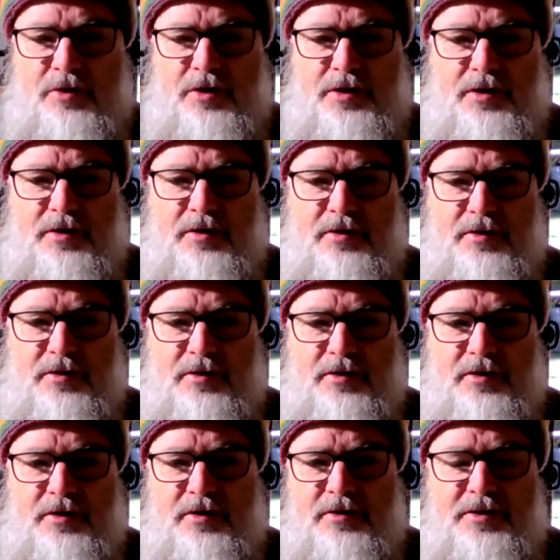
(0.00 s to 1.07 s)
All right.
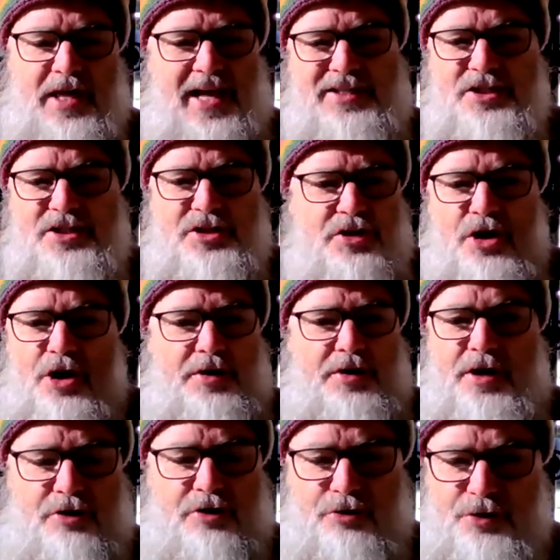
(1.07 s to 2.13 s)
That's
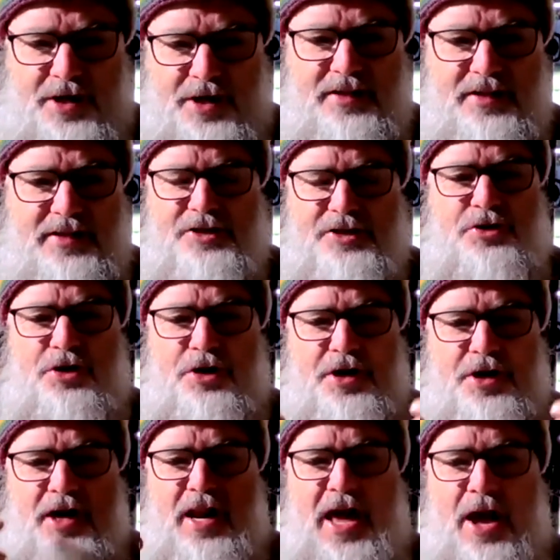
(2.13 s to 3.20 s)
not agreeing. That's
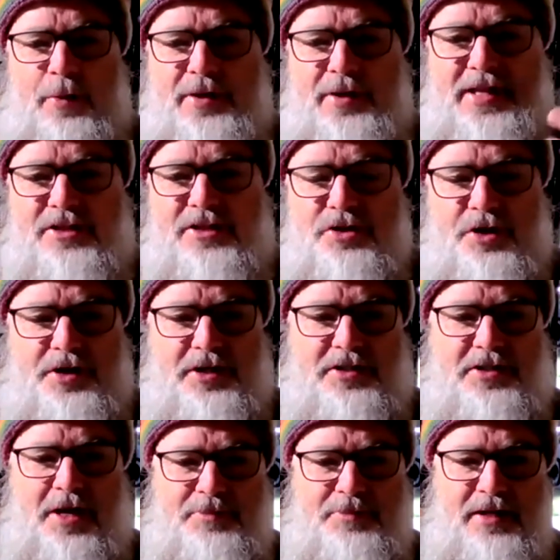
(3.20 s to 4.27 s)
not allowing. That's not
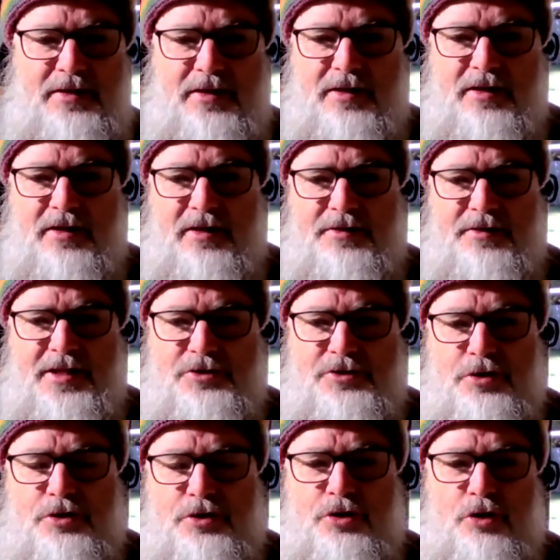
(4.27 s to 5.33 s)
accepting.
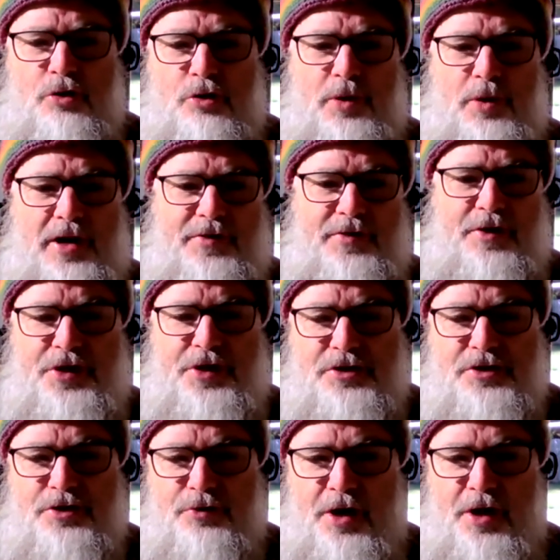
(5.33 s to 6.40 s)
That's just doing whatever you
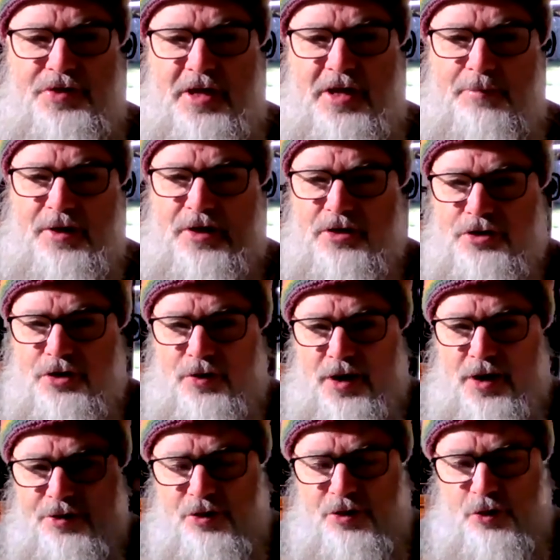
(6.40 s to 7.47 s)
think's the right thing because
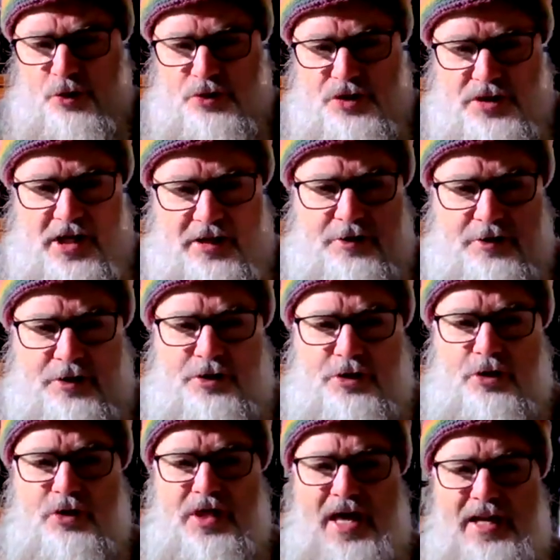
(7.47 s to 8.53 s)
your own thoughts tell you to
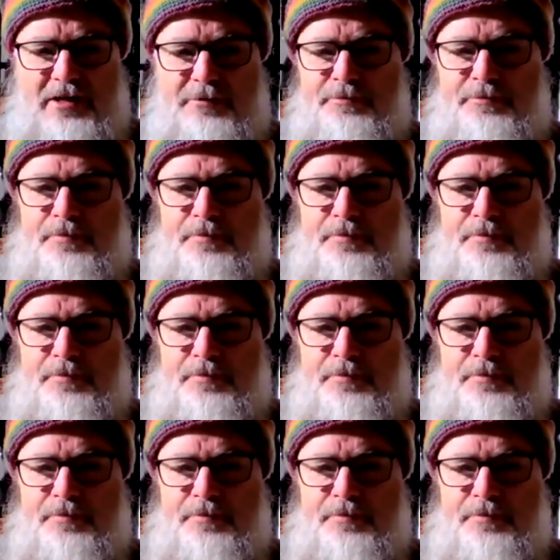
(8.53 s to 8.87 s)
do that.